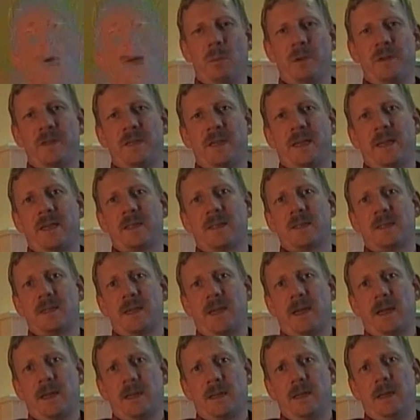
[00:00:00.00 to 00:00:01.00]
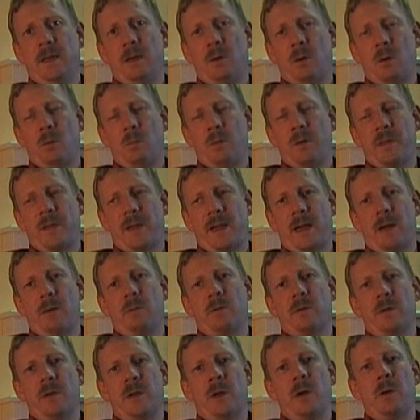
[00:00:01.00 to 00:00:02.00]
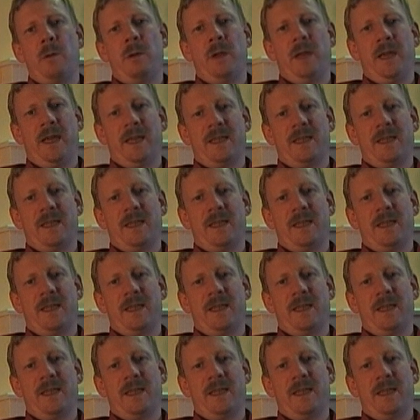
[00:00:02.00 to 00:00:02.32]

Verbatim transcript: with exactly or without knowing